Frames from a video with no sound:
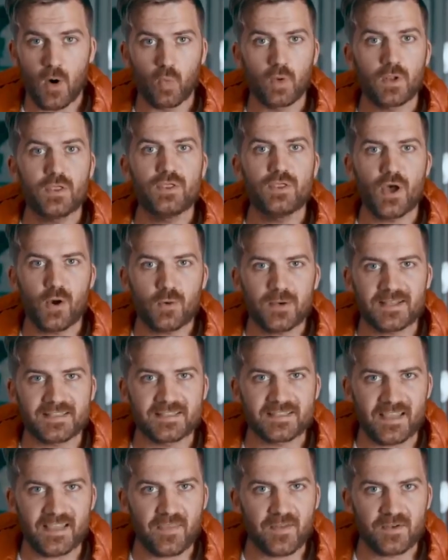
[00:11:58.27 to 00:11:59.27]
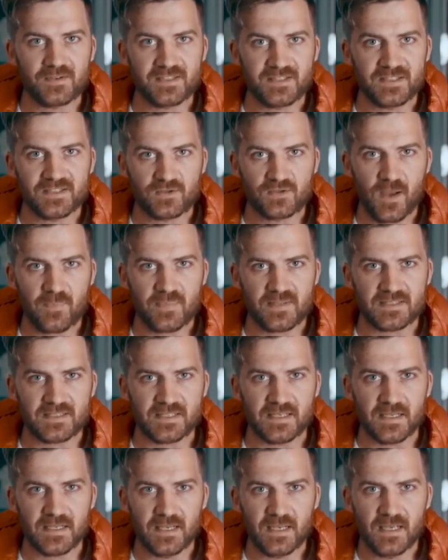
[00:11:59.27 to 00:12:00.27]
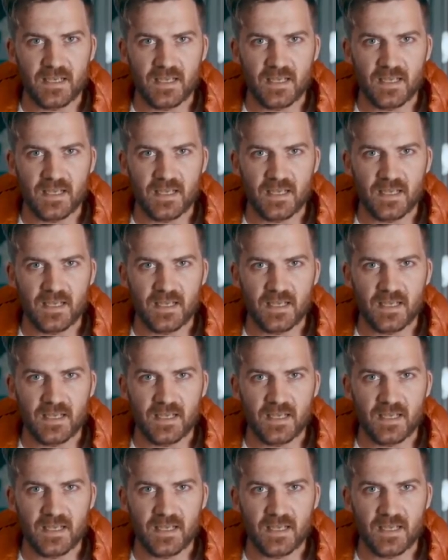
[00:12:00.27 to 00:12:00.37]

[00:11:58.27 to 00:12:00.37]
will notice that there's a discrepancy.